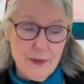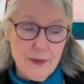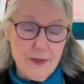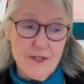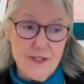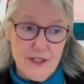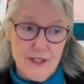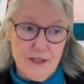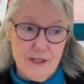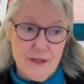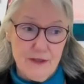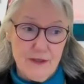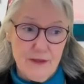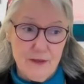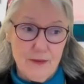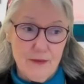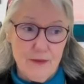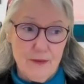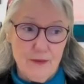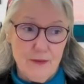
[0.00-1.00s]
the
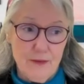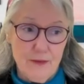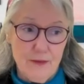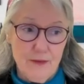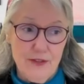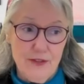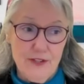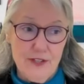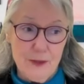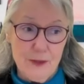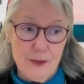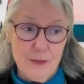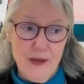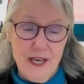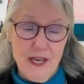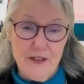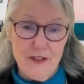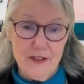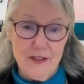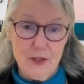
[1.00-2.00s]
person with
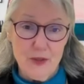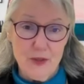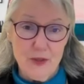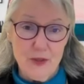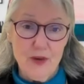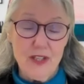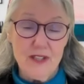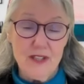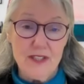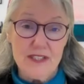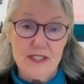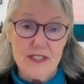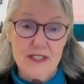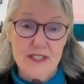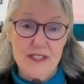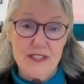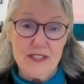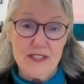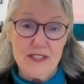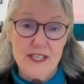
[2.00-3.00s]
this pattern and
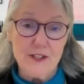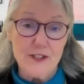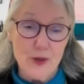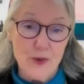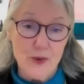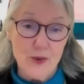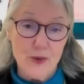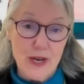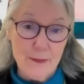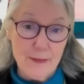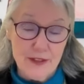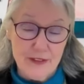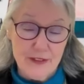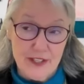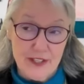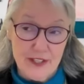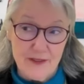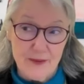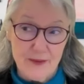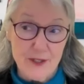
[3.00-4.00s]
qualities has no
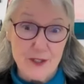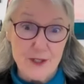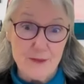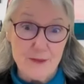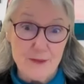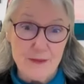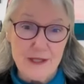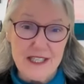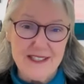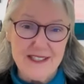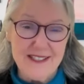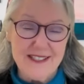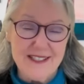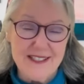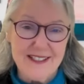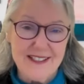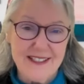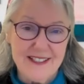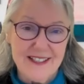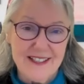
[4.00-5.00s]
empathy, which
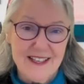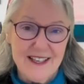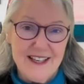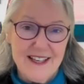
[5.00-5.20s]
means